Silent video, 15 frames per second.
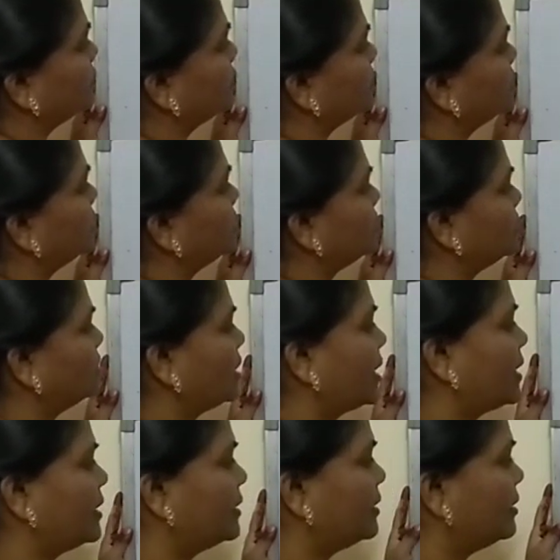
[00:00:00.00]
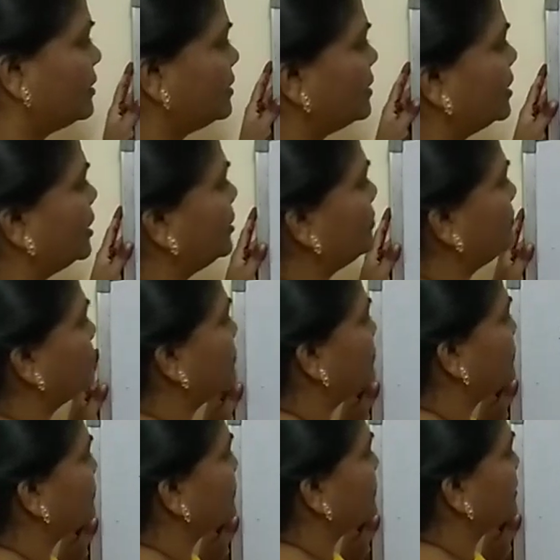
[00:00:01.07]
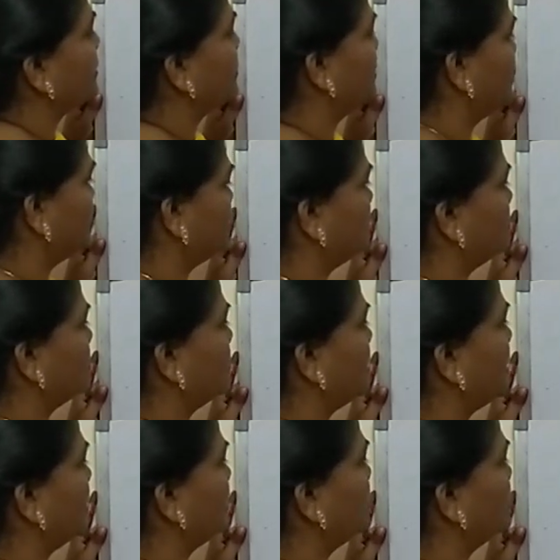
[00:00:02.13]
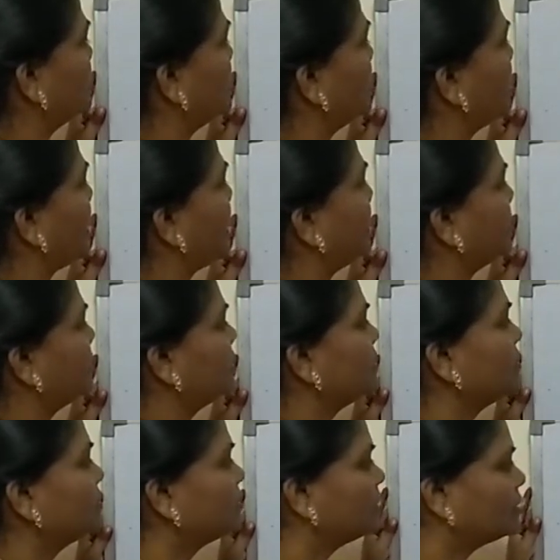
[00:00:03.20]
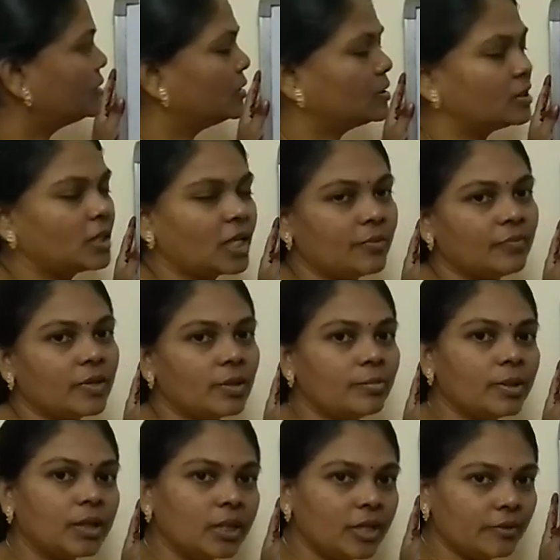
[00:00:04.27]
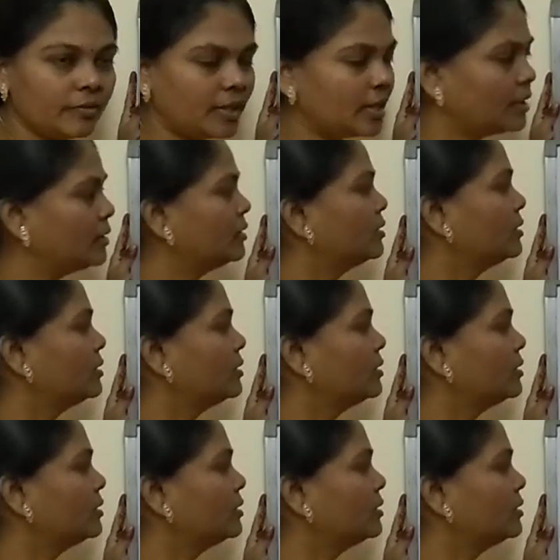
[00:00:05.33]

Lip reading: It is a character name. So like using characters, this name will be given